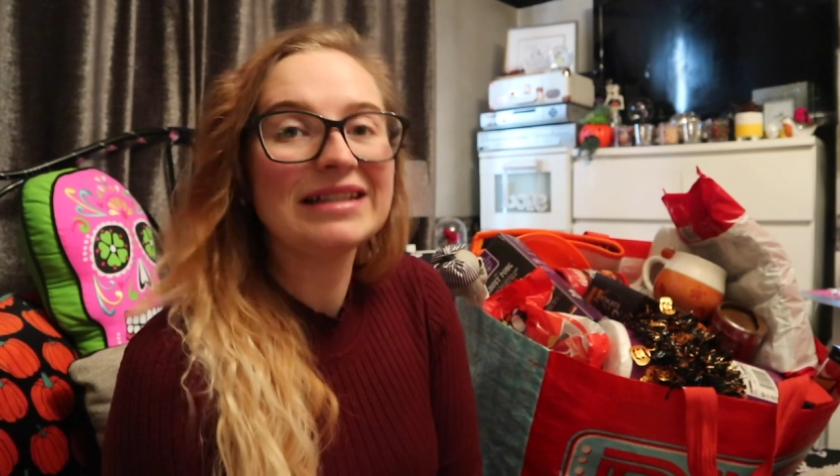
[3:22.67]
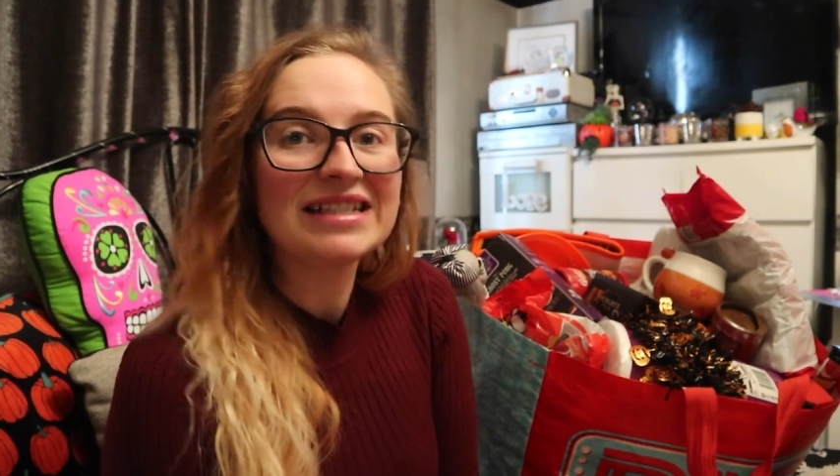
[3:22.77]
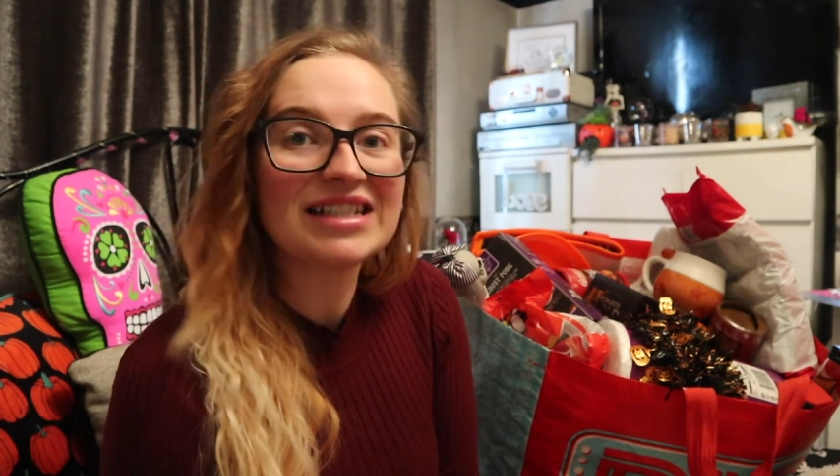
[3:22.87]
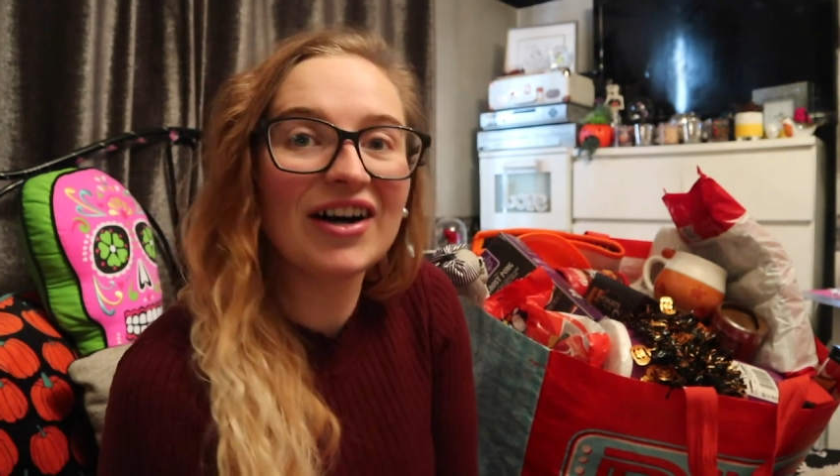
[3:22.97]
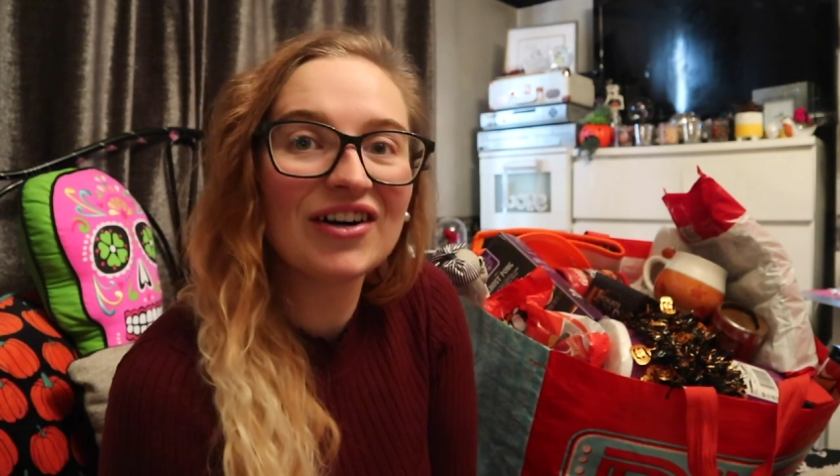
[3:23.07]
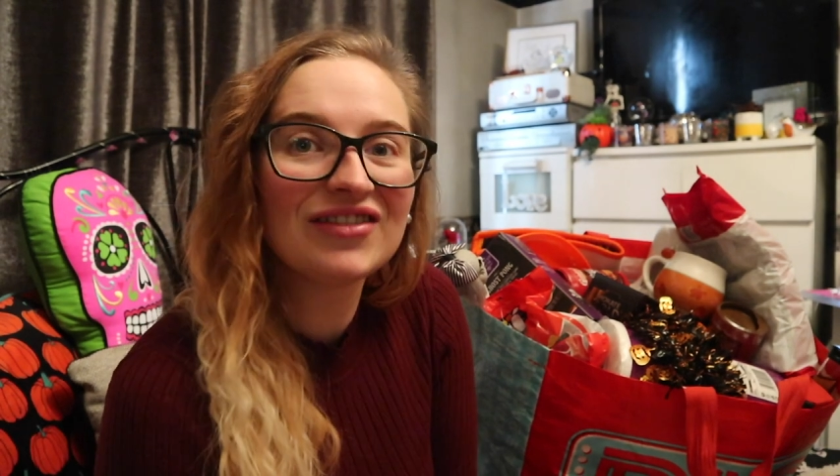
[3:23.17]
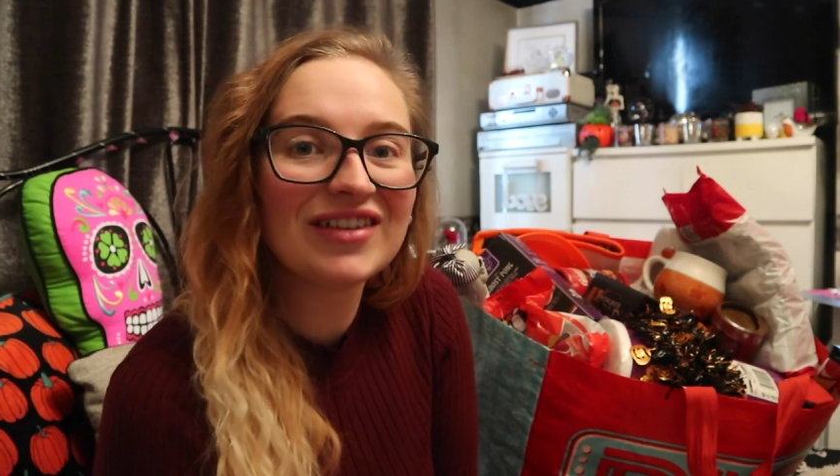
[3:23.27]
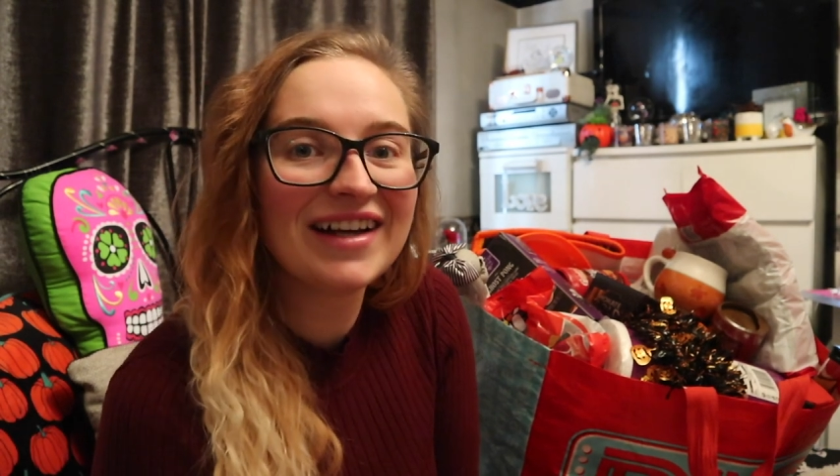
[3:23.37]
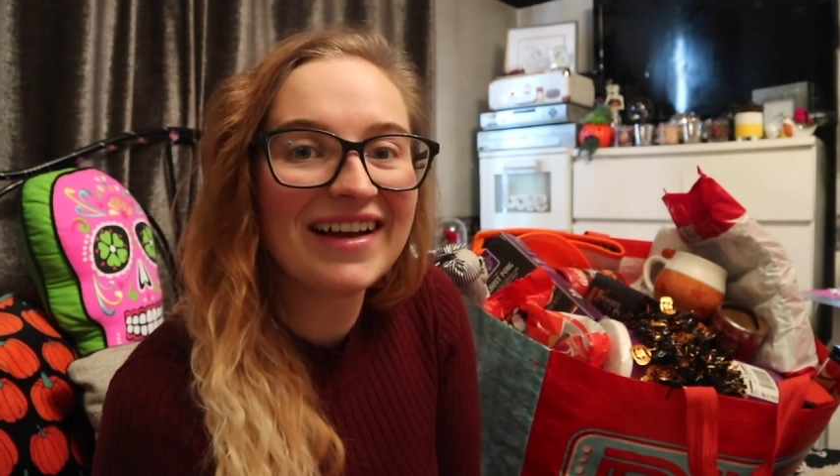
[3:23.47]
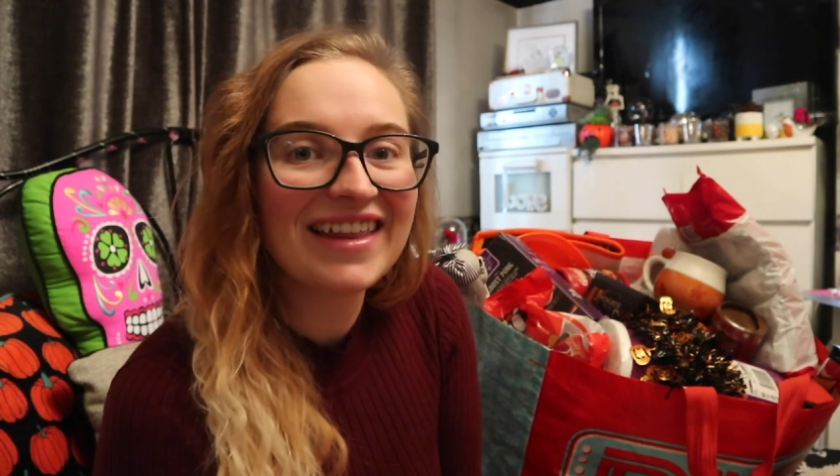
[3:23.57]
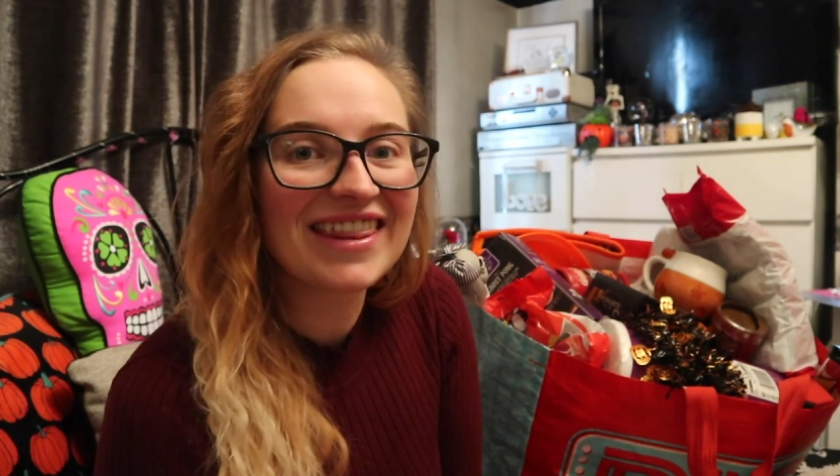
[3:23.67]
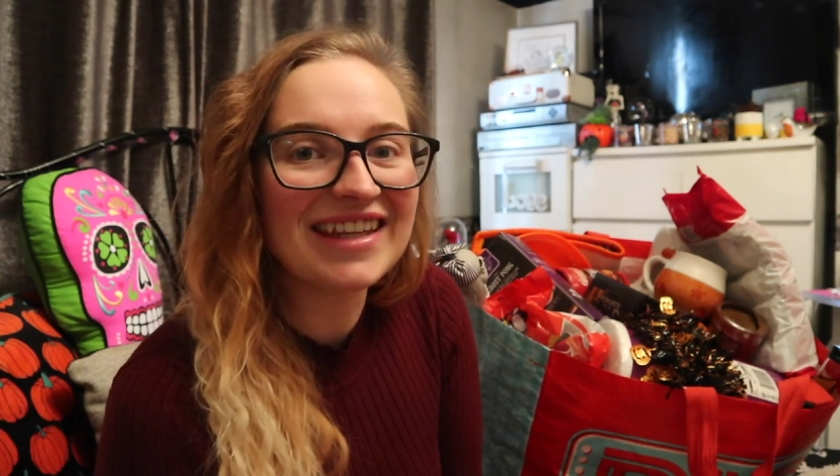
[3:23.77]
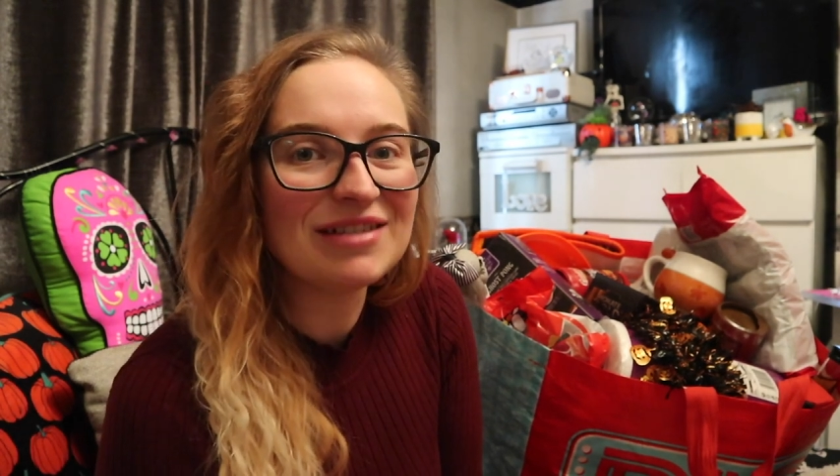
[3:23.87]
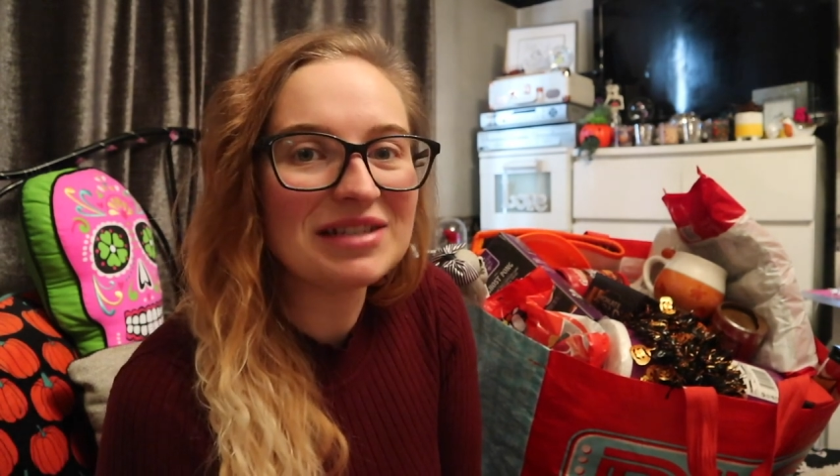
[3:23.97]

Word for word: stuff themed